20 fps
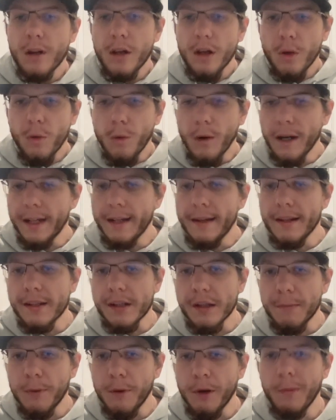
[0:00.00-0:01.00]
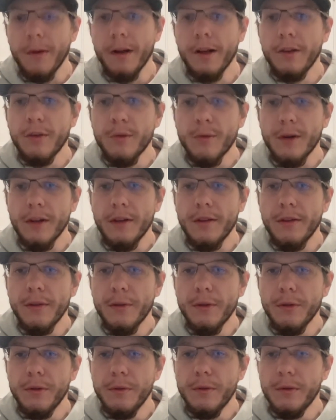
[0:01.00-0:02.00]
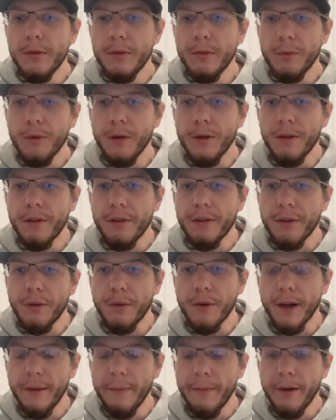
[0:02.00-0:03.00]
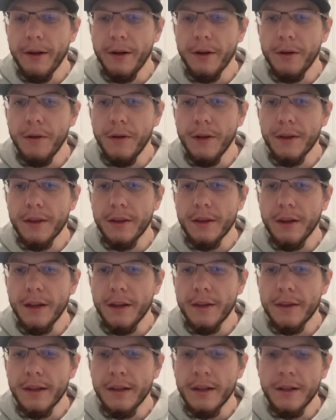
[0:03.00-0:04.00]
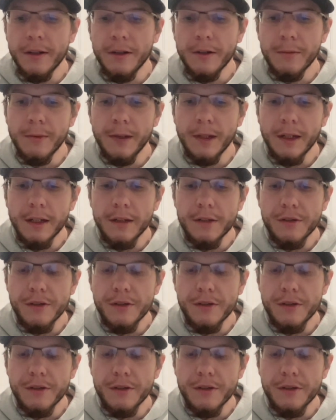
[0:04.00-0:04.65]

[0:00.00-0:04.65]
quite a disappointment in 22 with Graham Harrell at the helm and